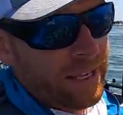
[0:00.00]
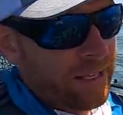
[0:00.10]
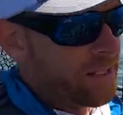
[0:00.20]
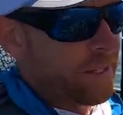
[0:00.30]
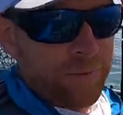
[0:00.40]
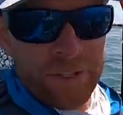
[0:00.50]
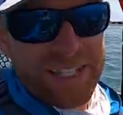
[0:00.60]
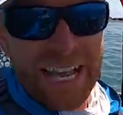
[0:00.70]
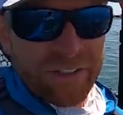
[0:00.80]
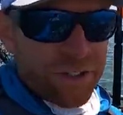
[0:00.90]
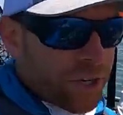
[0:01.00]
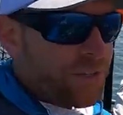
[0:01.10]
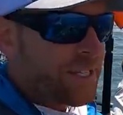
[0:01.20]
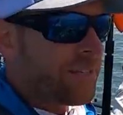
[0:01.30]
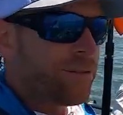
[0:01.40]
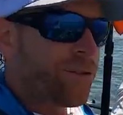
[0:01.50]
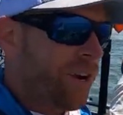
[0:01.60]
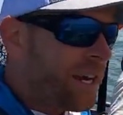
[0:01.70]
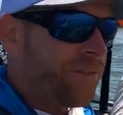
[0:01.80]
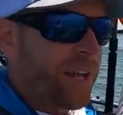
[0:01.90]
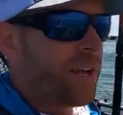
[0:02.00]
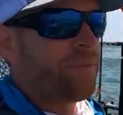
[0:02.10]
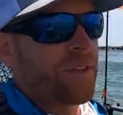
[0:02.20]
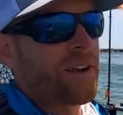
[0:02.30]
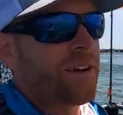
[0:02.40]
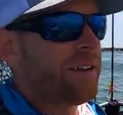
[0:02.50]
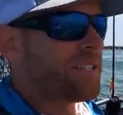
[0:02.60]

And so if you're in South Jersey, great event up there.